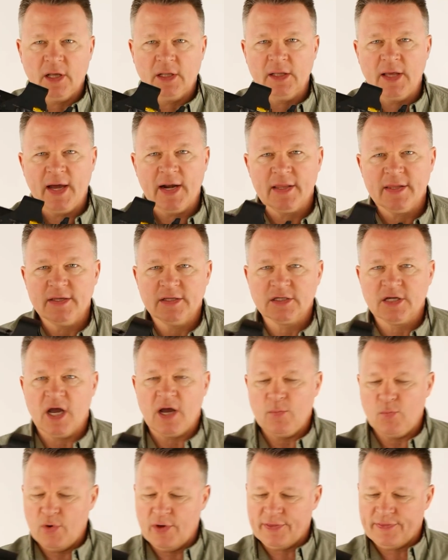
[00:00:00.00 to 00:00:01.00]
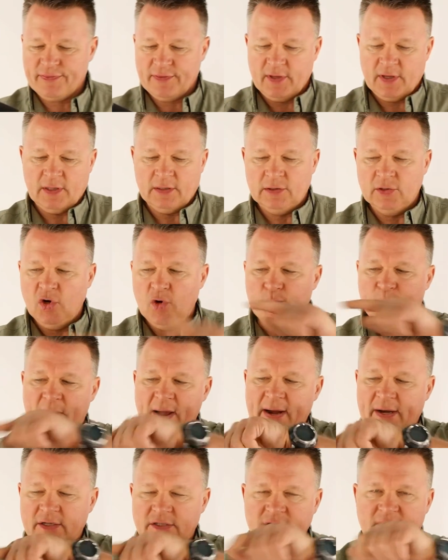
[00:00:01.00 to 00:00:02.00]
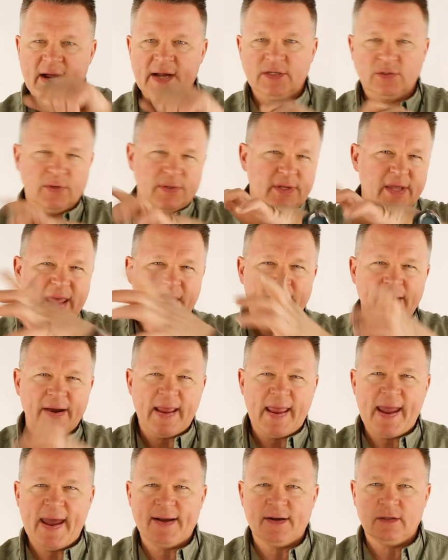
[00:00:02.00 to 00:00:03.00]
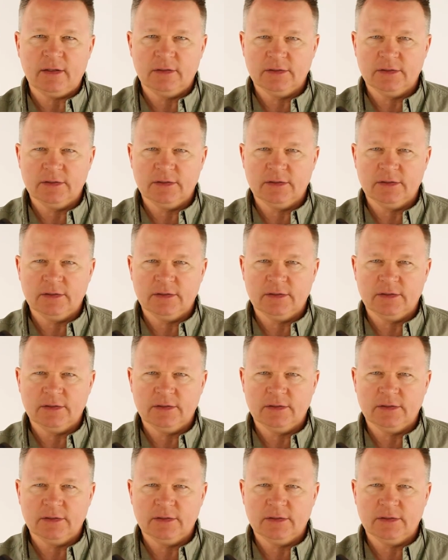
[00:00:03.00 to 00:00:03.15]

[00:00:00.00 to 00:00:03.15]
lot of these come with loop iron sights or the carry handle.